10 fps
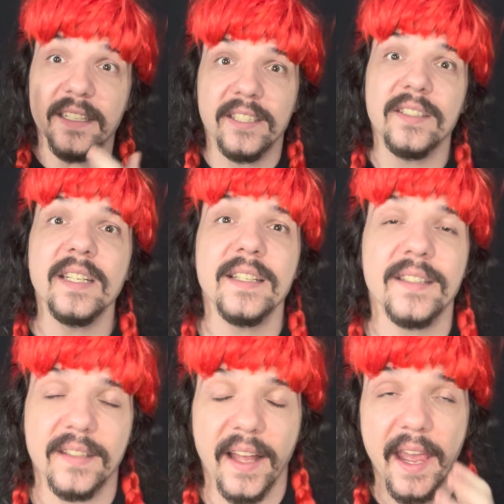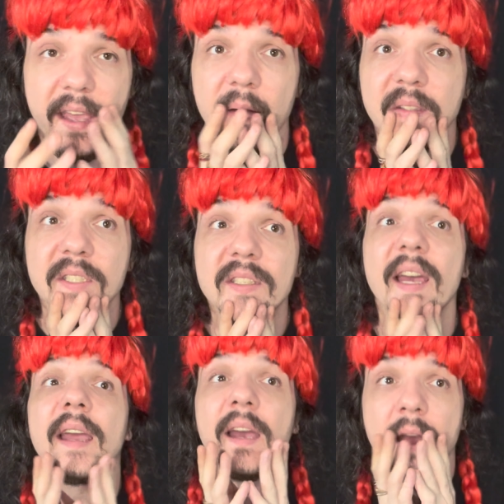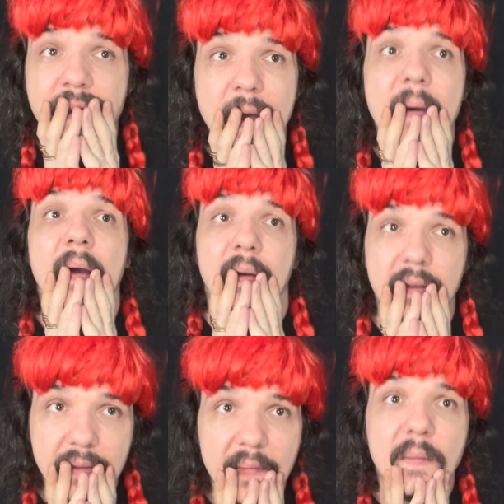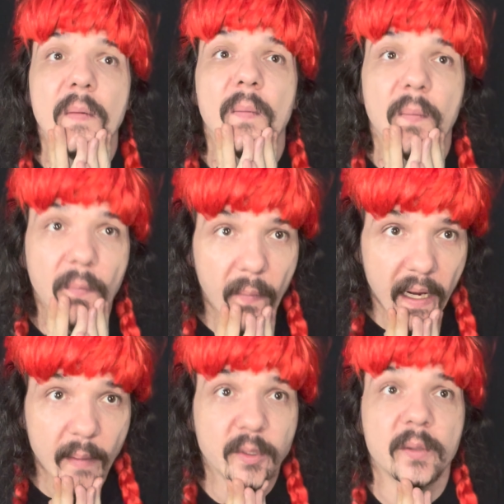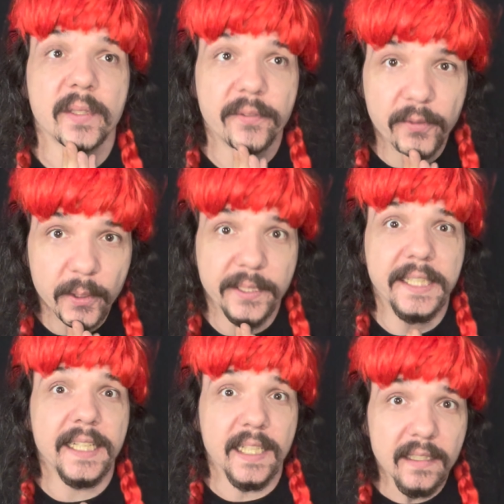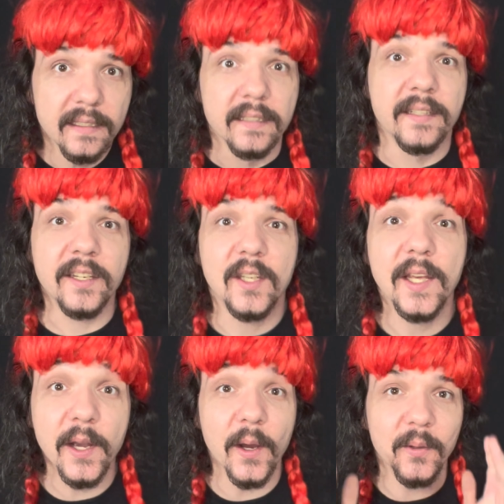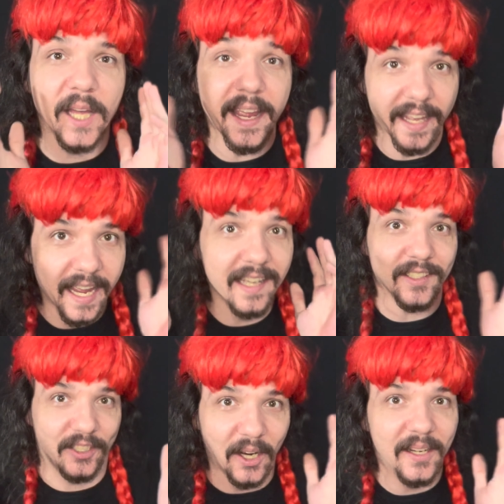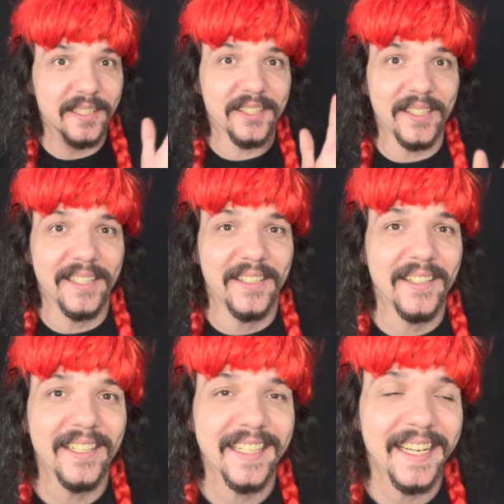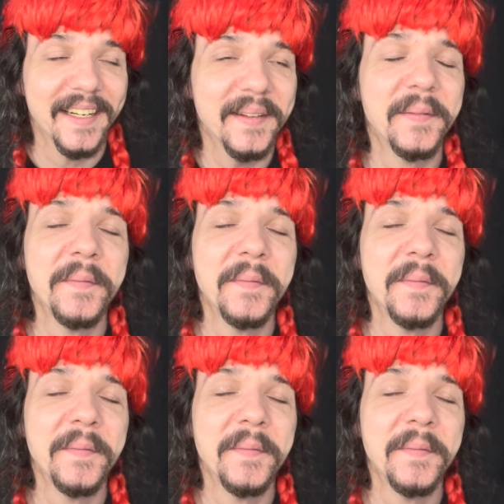of sees, she's like, Robb's only 14, it dawns on her again,